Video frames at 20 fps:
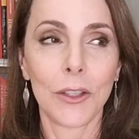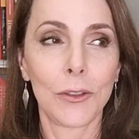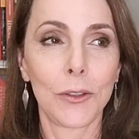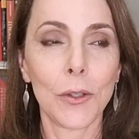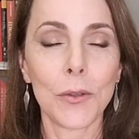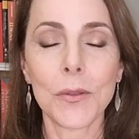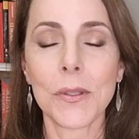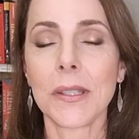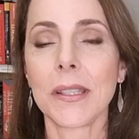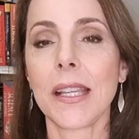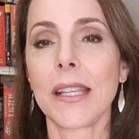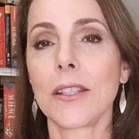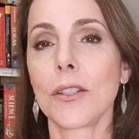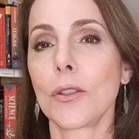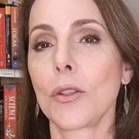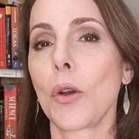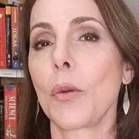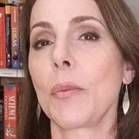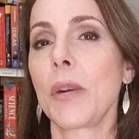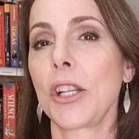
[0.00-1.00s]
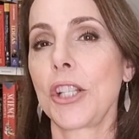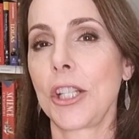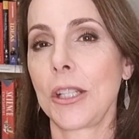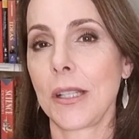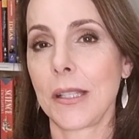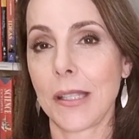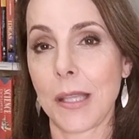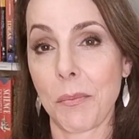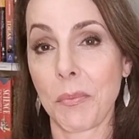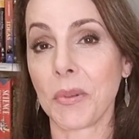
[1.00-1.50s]
Don't sense so much
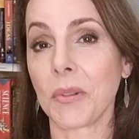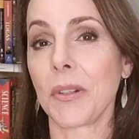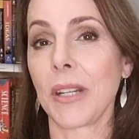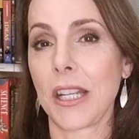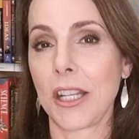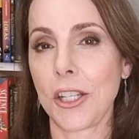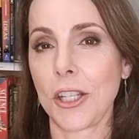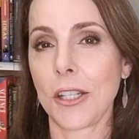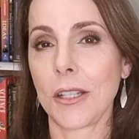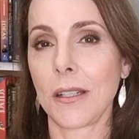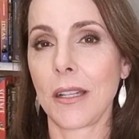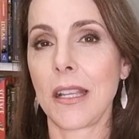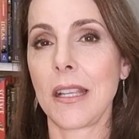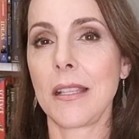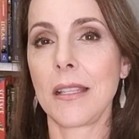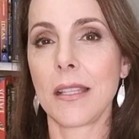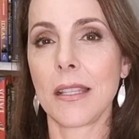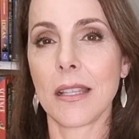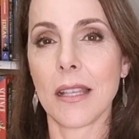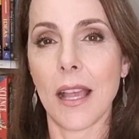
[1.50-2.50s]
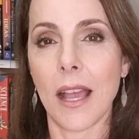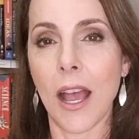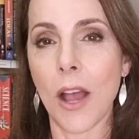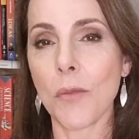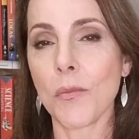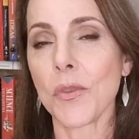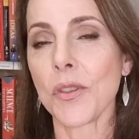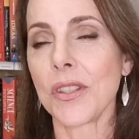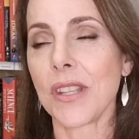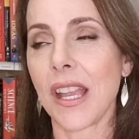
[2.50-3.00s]
the separation. It's
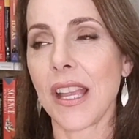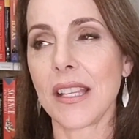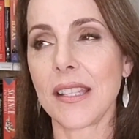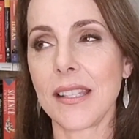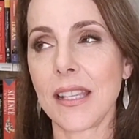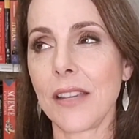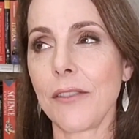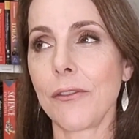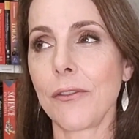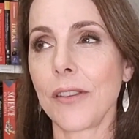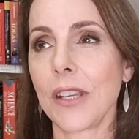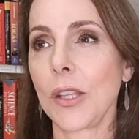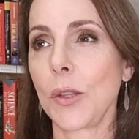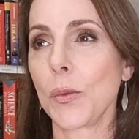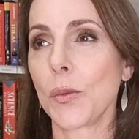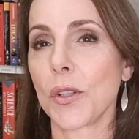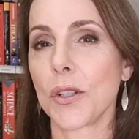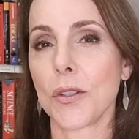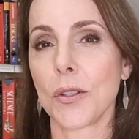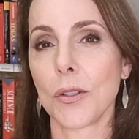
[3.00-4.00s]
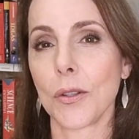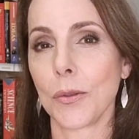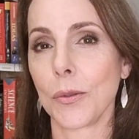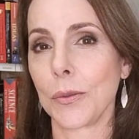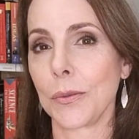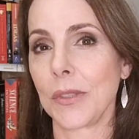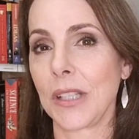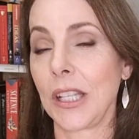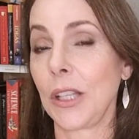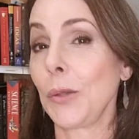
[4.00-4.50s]
almost as if it was
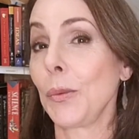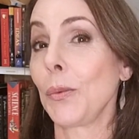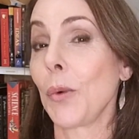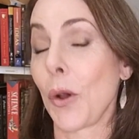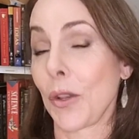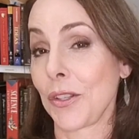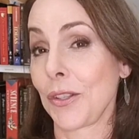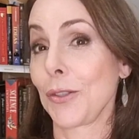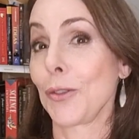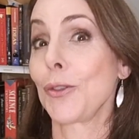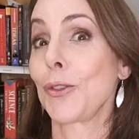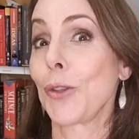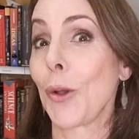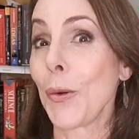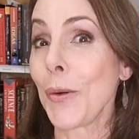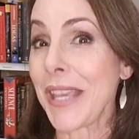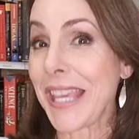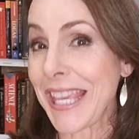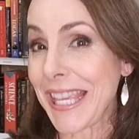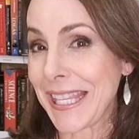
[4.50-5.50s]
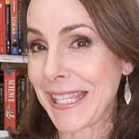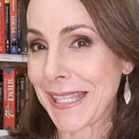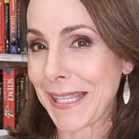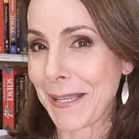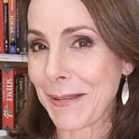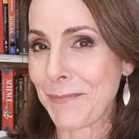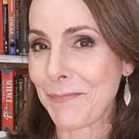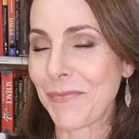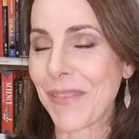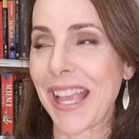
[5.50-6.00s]
so
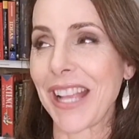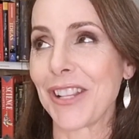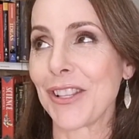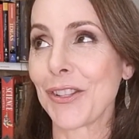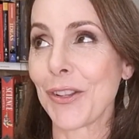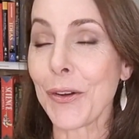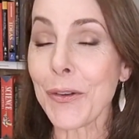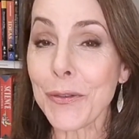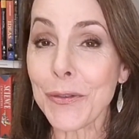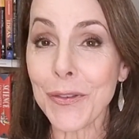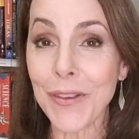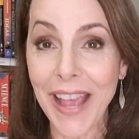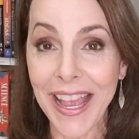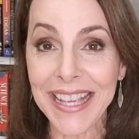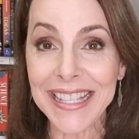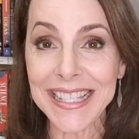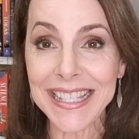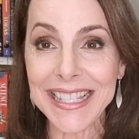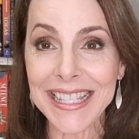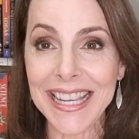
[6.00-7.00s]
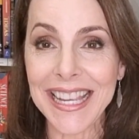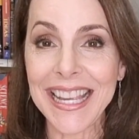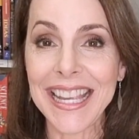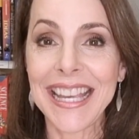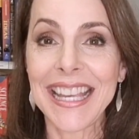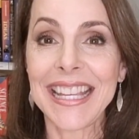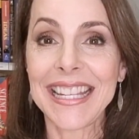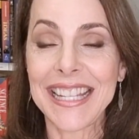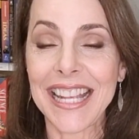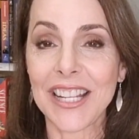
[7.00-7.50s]
easy and so fast
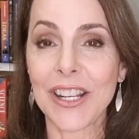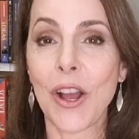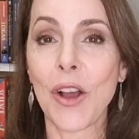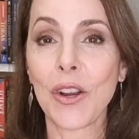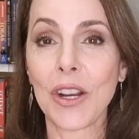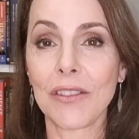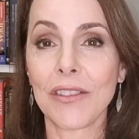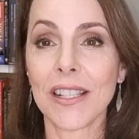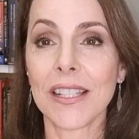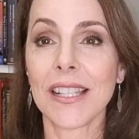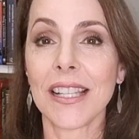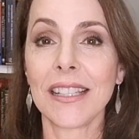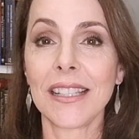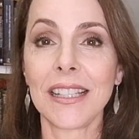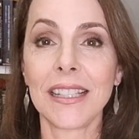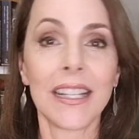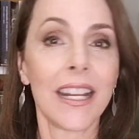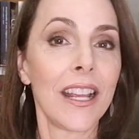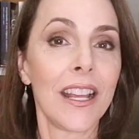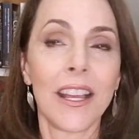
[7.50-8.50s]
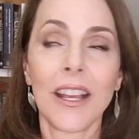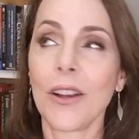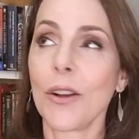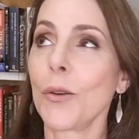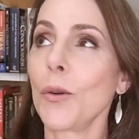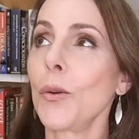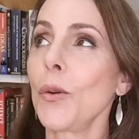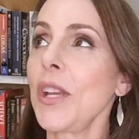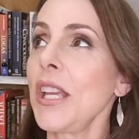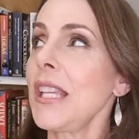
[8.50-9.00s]
that all of a sudden
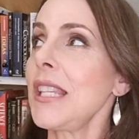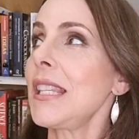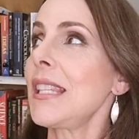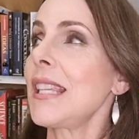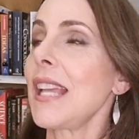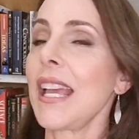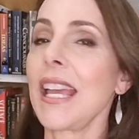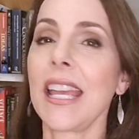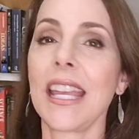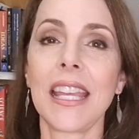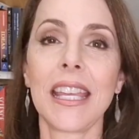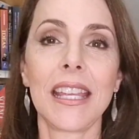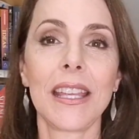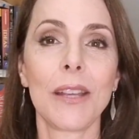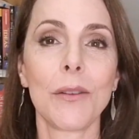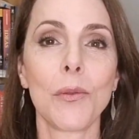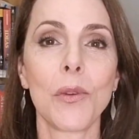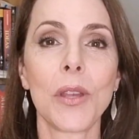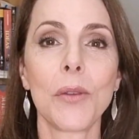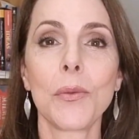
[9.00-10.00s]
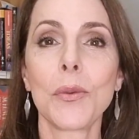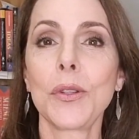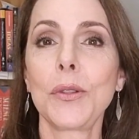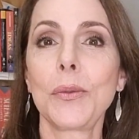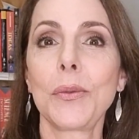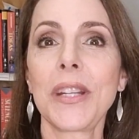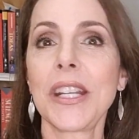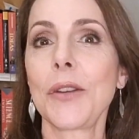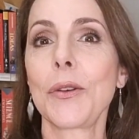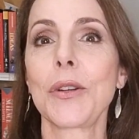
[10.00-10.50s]
we say we would
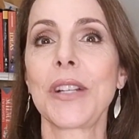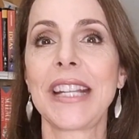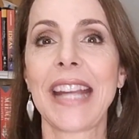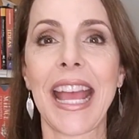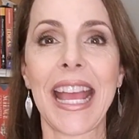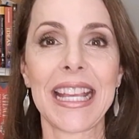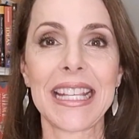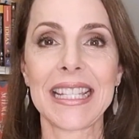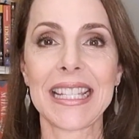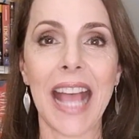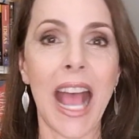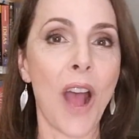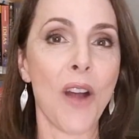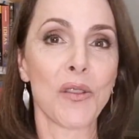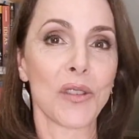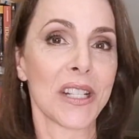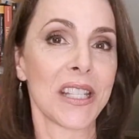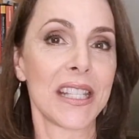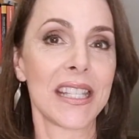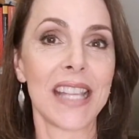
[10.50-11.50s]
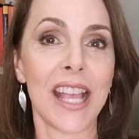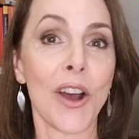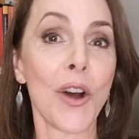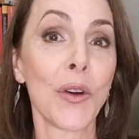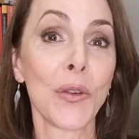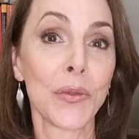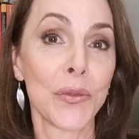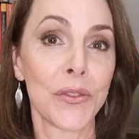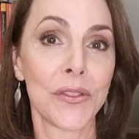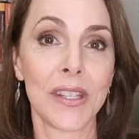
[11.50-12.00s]
recognize
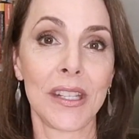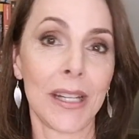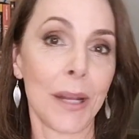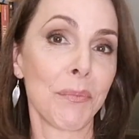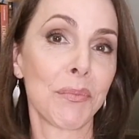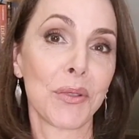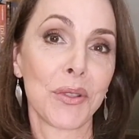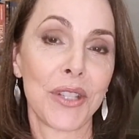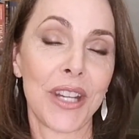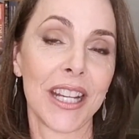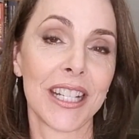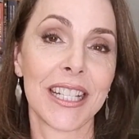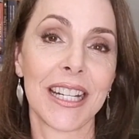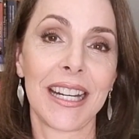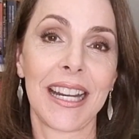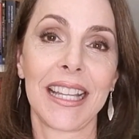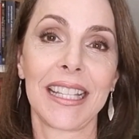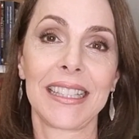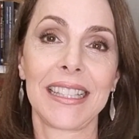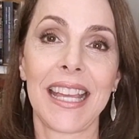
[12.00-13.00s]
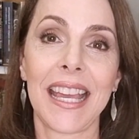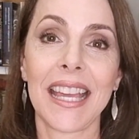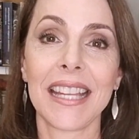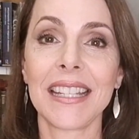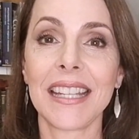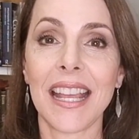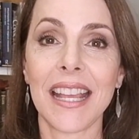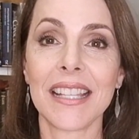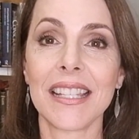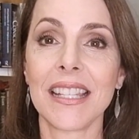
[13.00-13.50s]
ourselves in a projection like
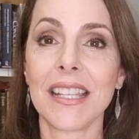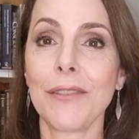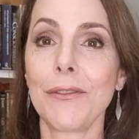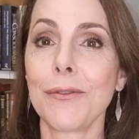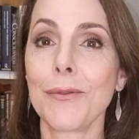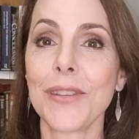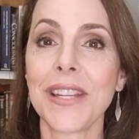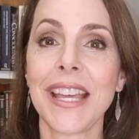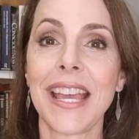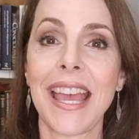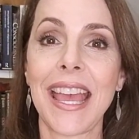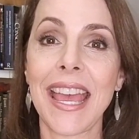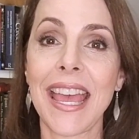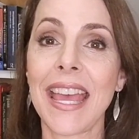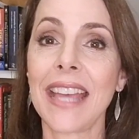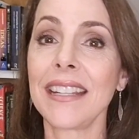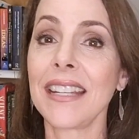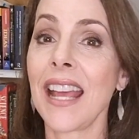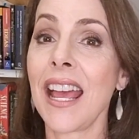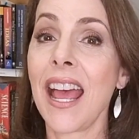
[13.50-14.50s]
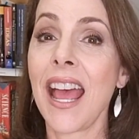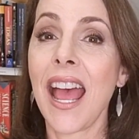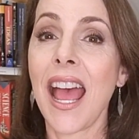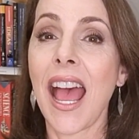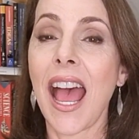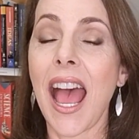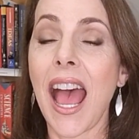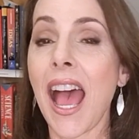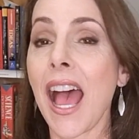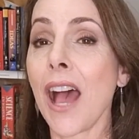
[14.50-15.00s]
that, as if we had
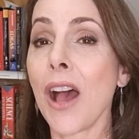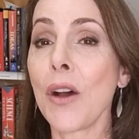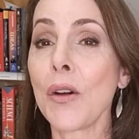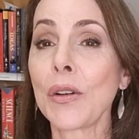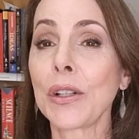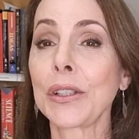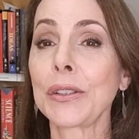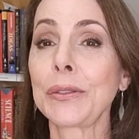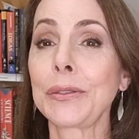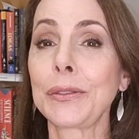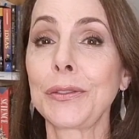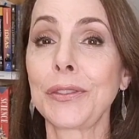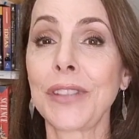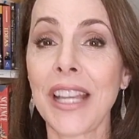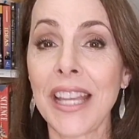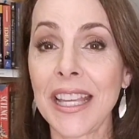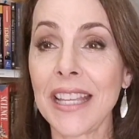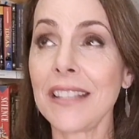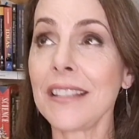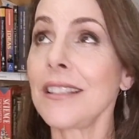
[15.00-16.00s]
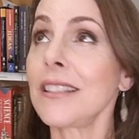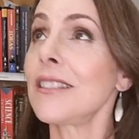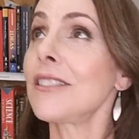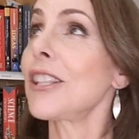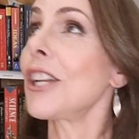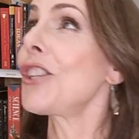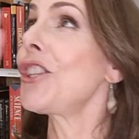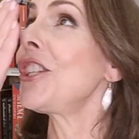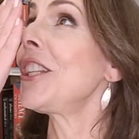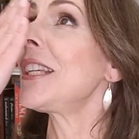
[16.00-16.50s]
our face
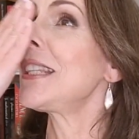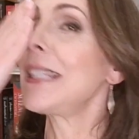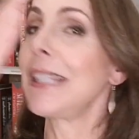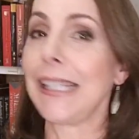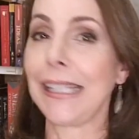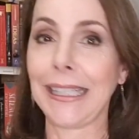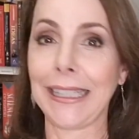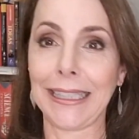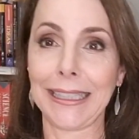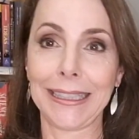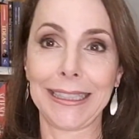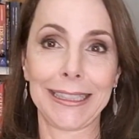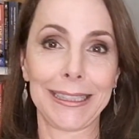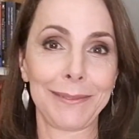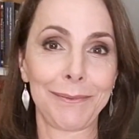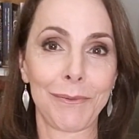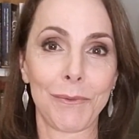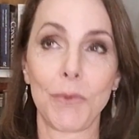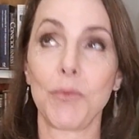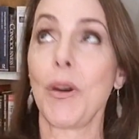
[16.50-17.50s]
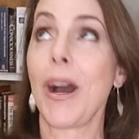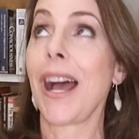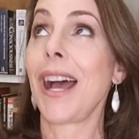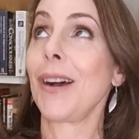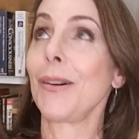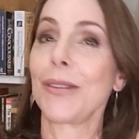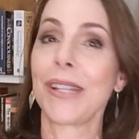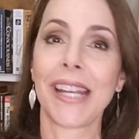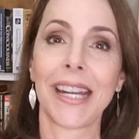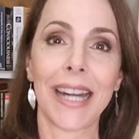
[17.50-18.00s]
touching the ceiling. Wow,
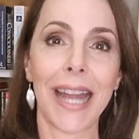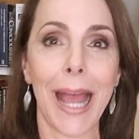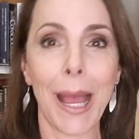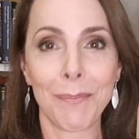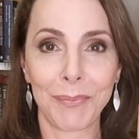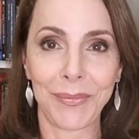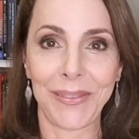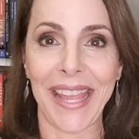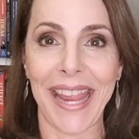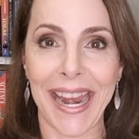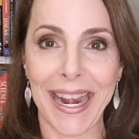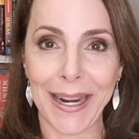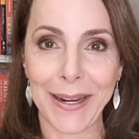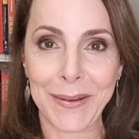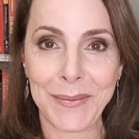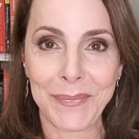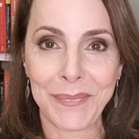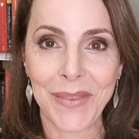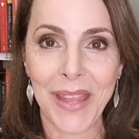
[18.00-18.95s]
we are up there.